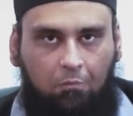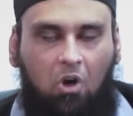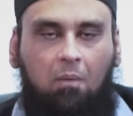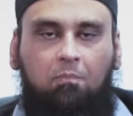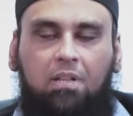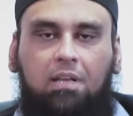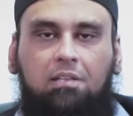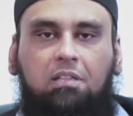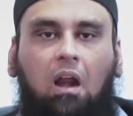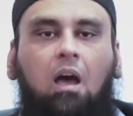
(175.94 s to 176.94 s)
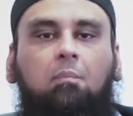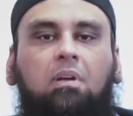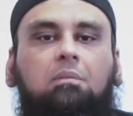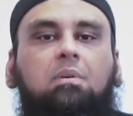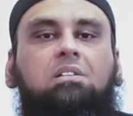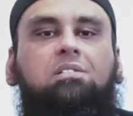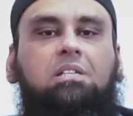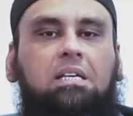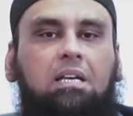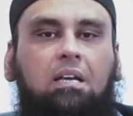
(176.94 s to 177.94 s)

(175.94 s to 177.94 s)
Muhammad is the rahmat, mercy.